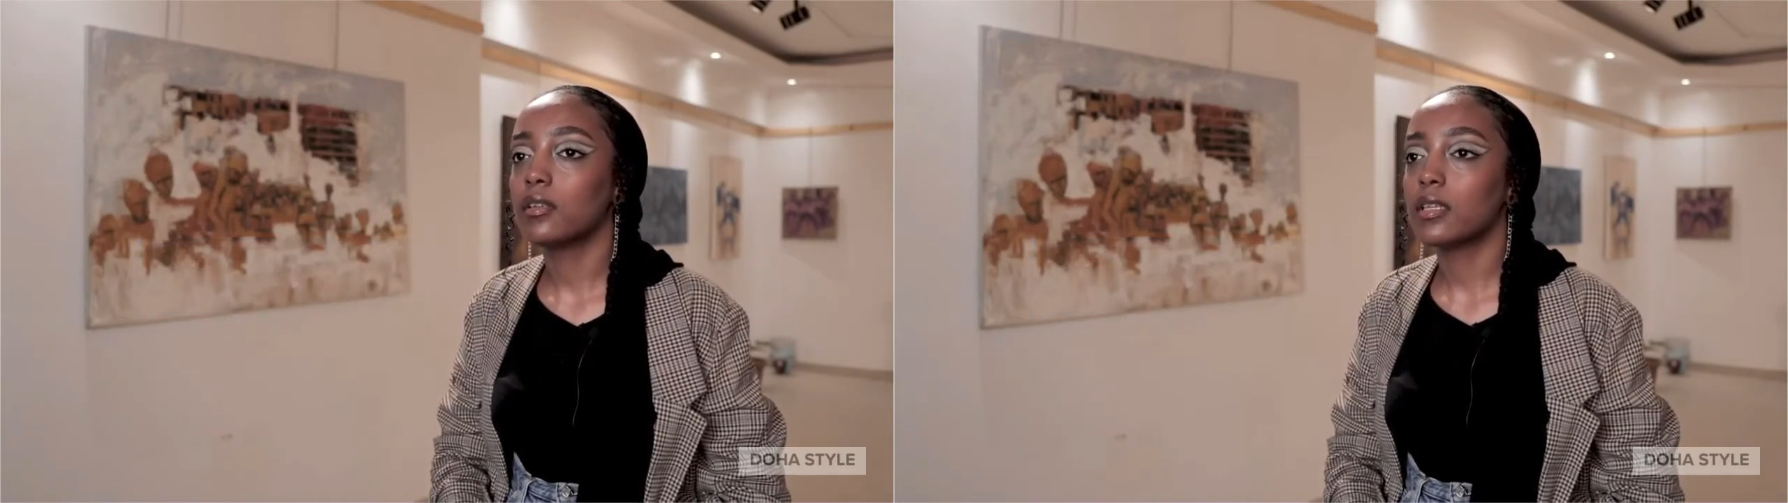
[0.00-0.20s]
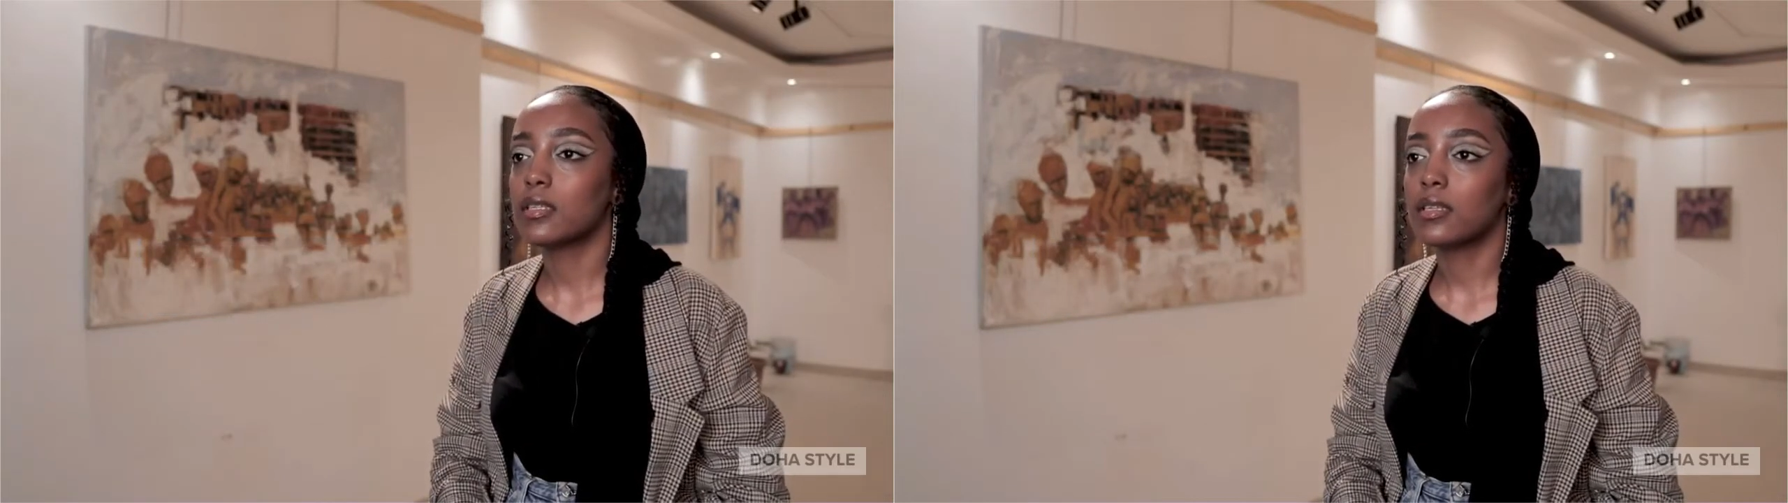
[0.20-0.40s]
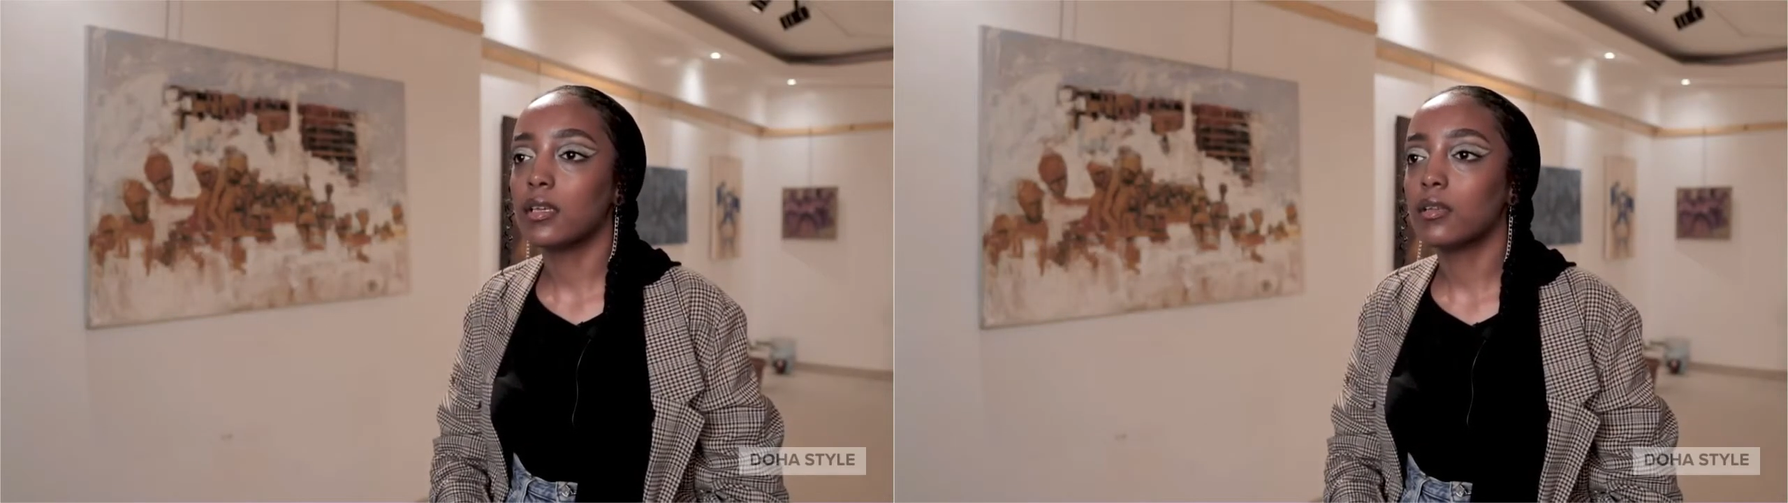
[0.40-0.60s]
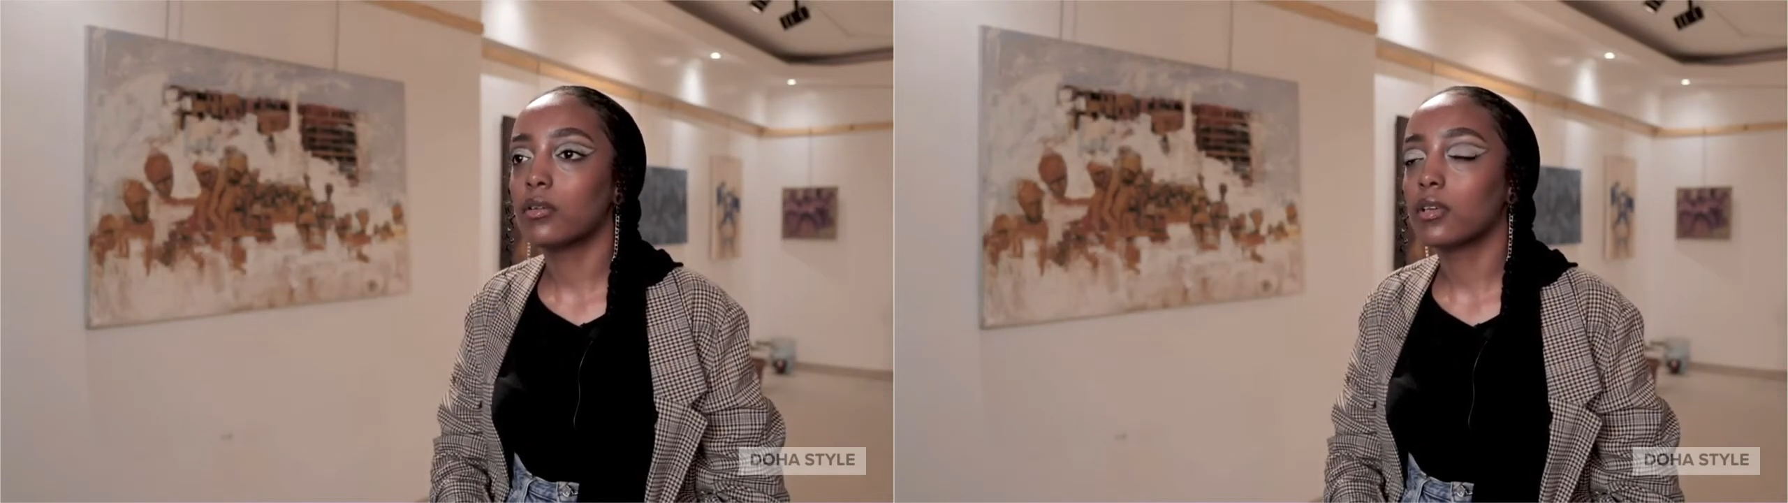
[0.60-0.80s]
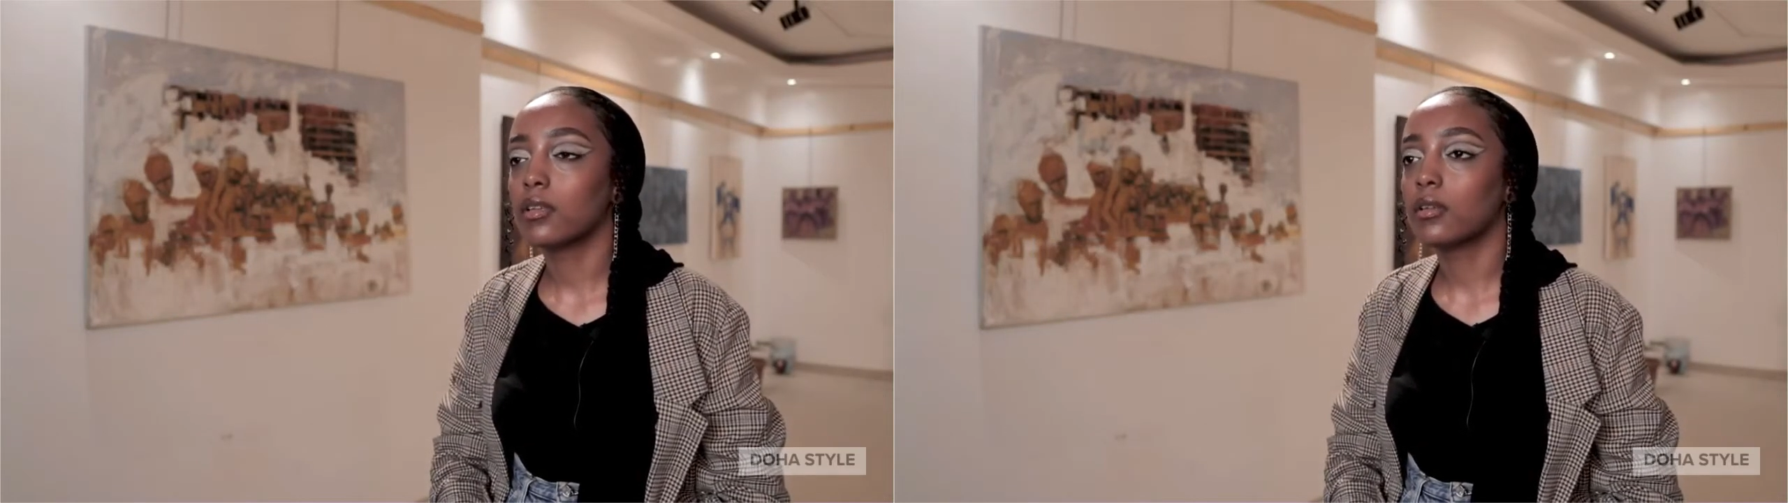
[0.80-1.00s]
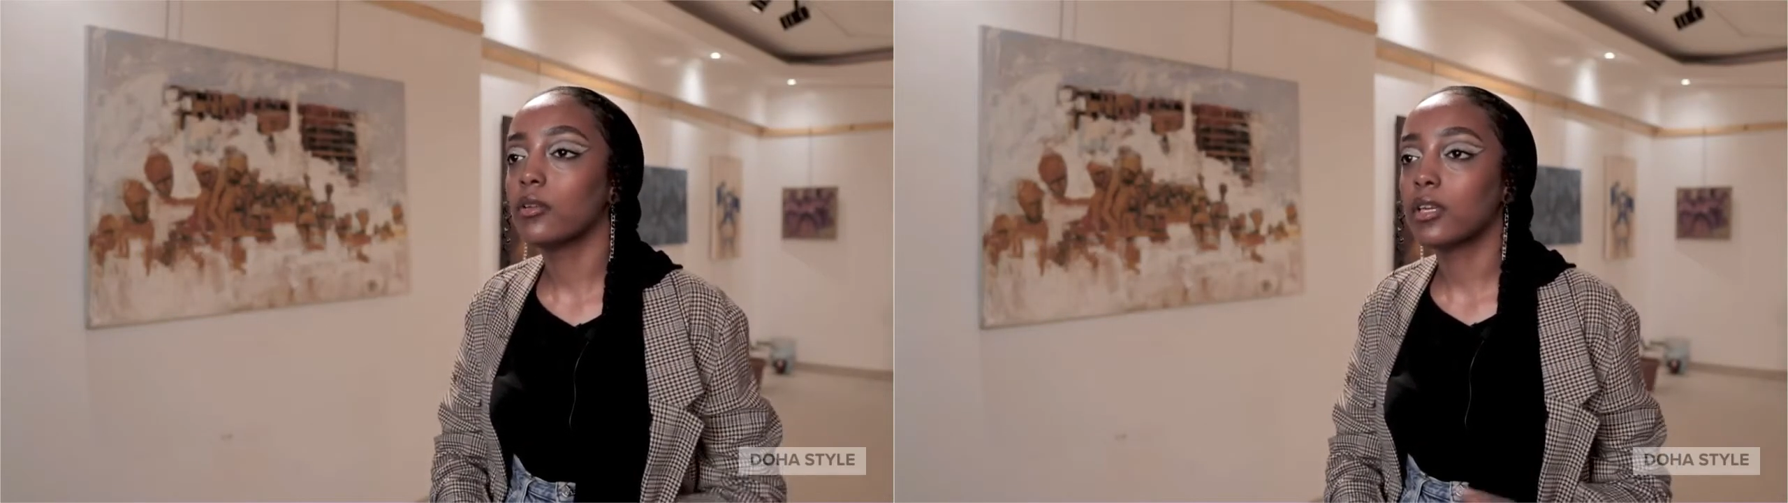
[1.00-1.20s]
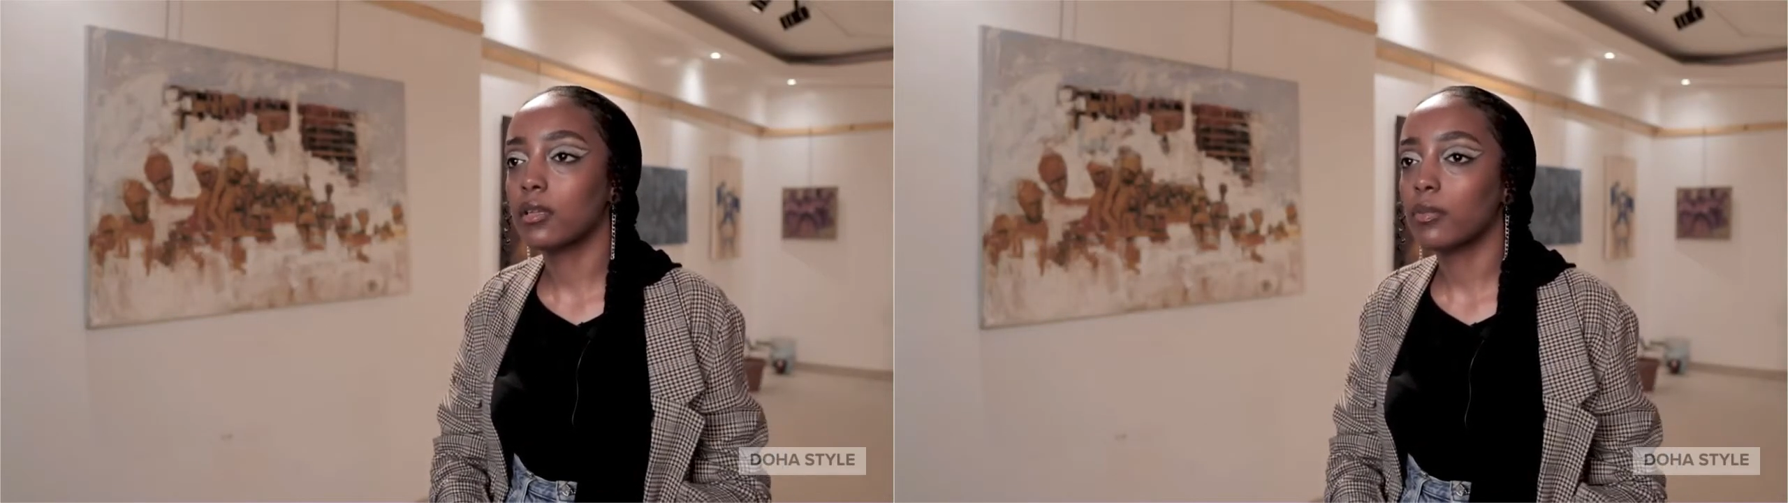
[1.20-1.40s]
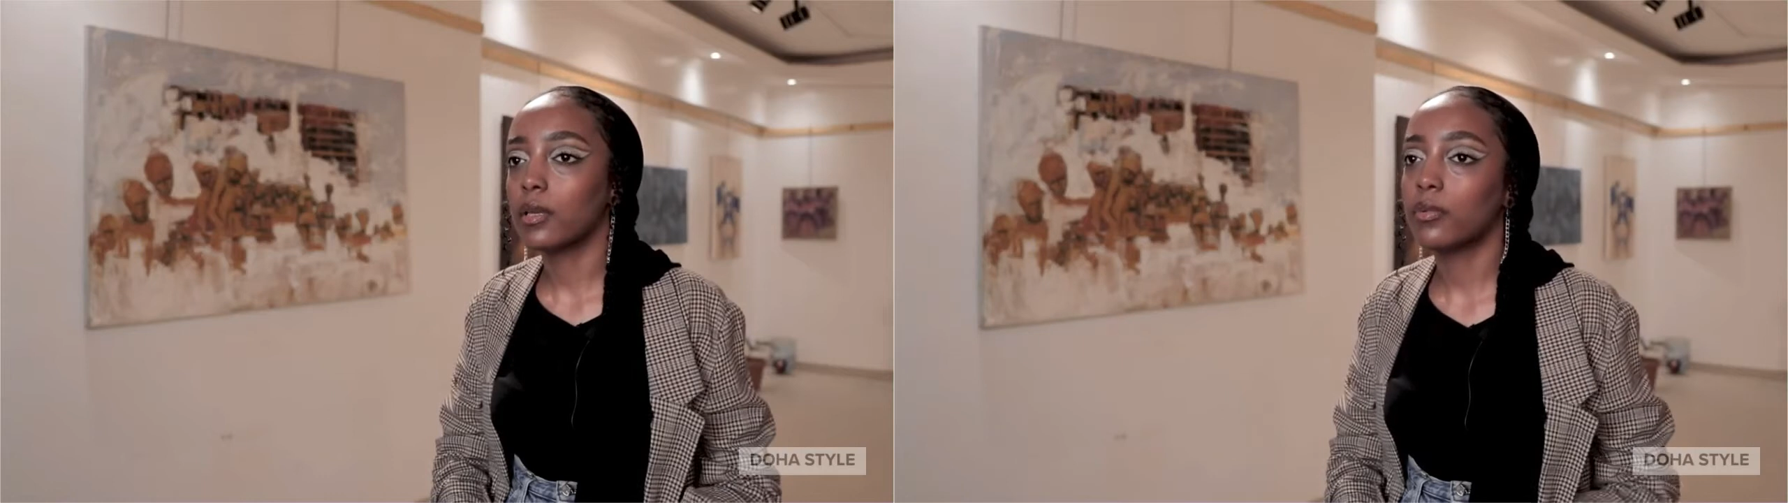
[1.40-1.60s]
let's say, look at a
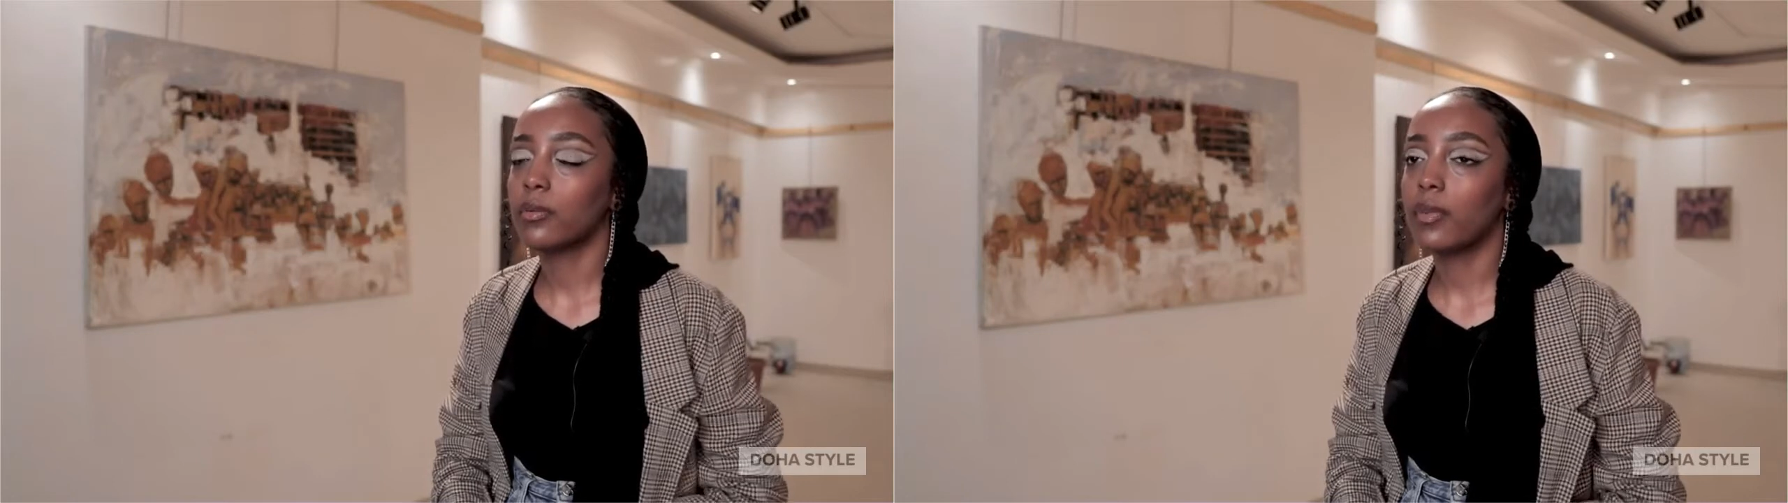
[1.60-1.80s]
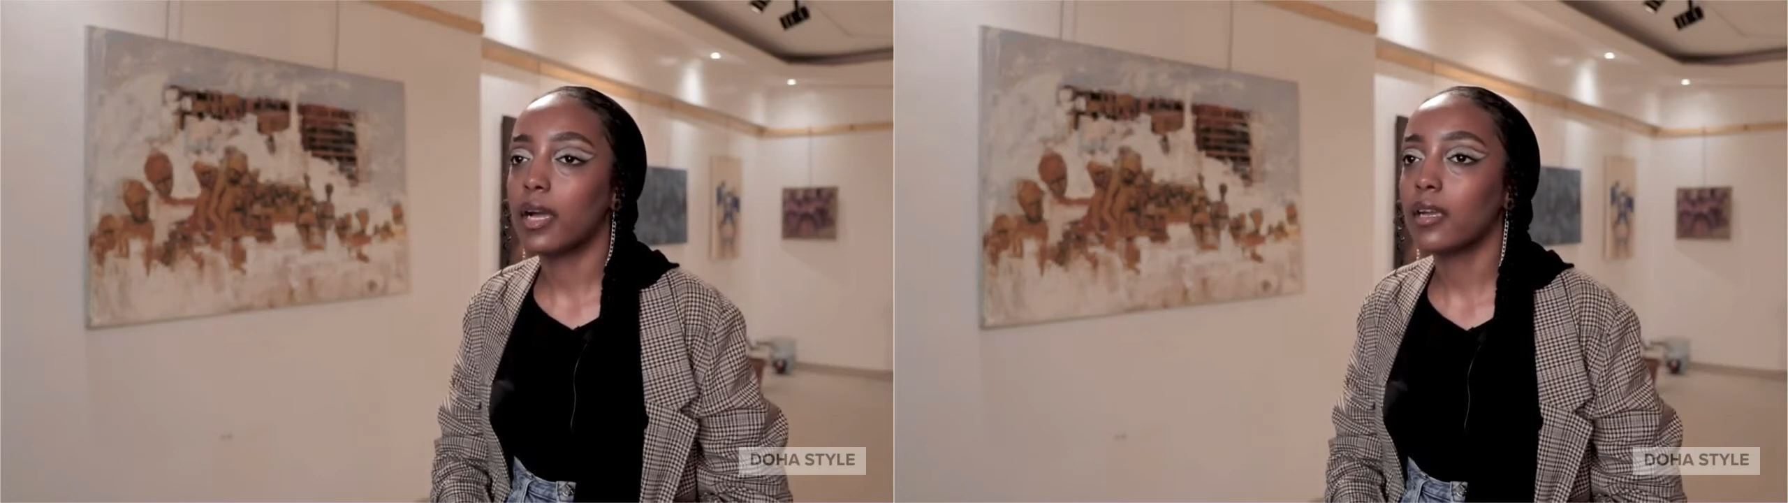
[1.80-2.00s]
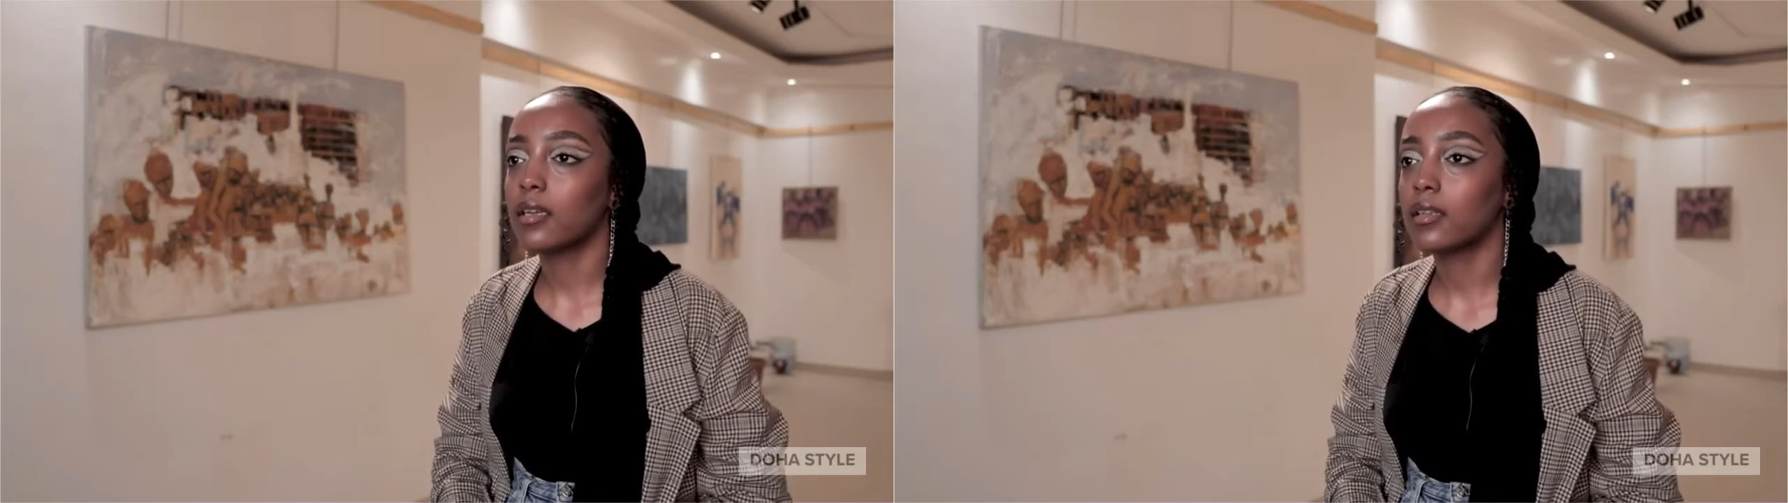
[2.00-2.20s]
paper bag